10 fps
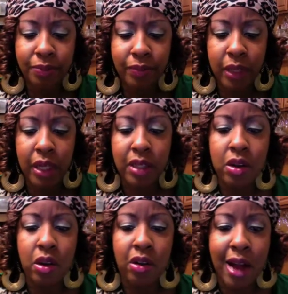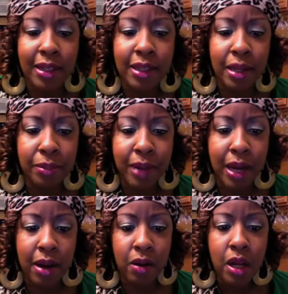yeah, it's all cracked up
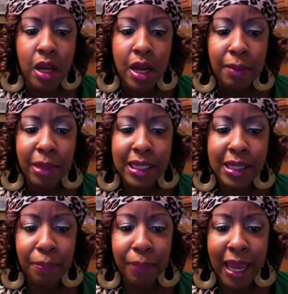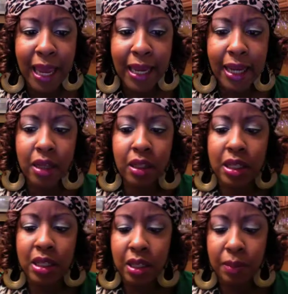now. But it's a pink.
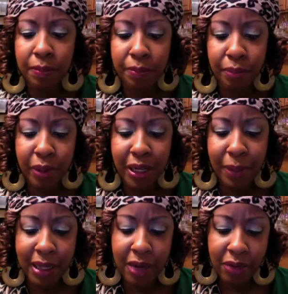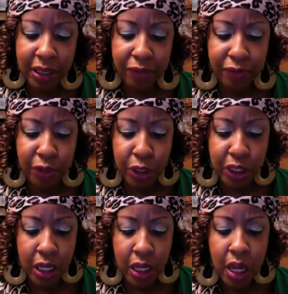It's a pretty pink, not really a
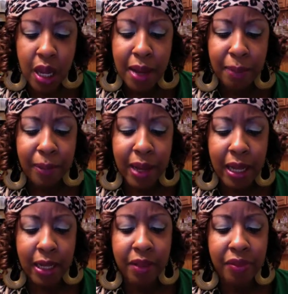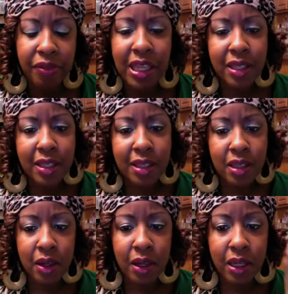fuchsia, but
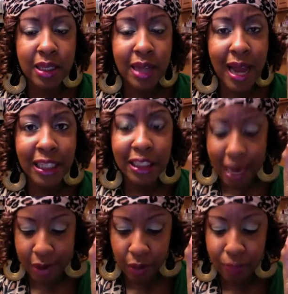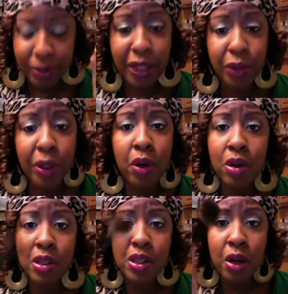this is an eyeshadow. But you can
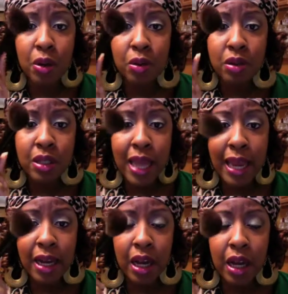also take